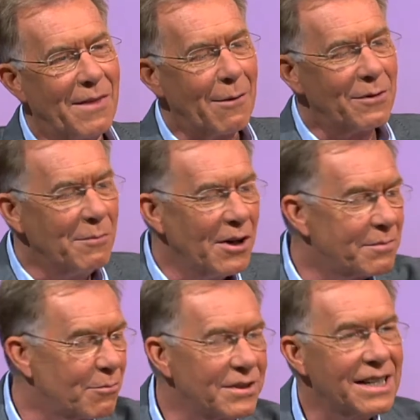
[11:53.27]
That was
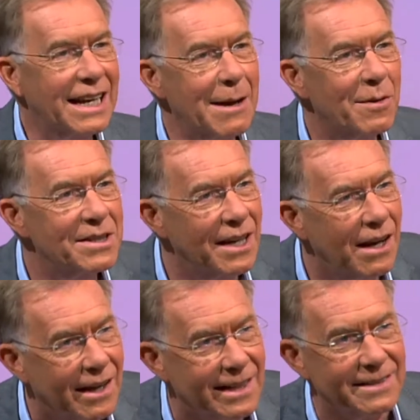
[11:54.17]
most... Was it kipper
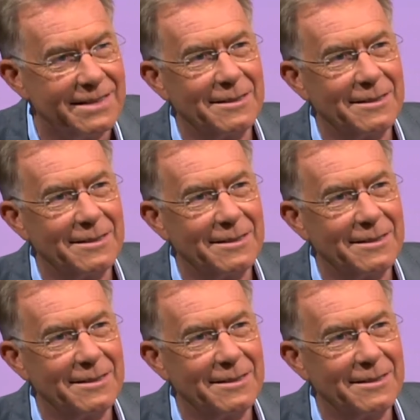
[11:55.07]
ties?